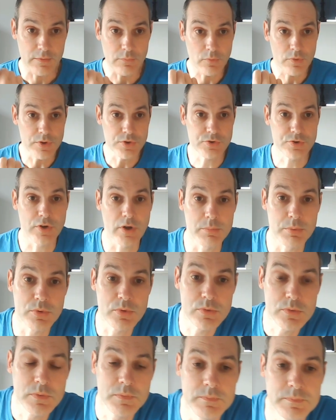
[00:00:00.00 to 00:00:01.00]
in
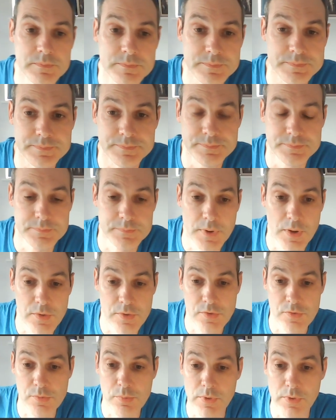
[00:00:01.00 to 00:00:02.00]
trouble.
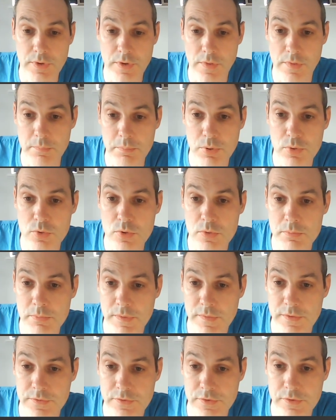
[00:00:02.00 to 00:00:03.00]
Opponents want another pawn, but
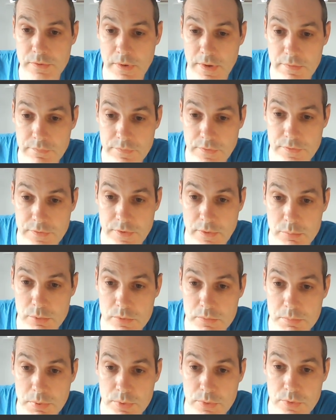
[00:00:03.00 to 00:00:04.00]
they do have the double
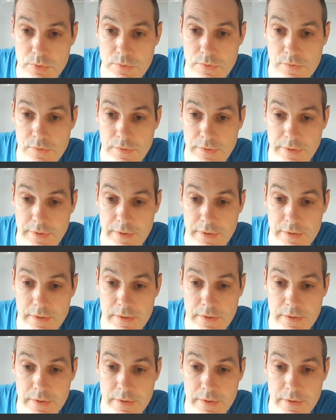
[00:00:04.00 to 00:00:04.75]
pawns here.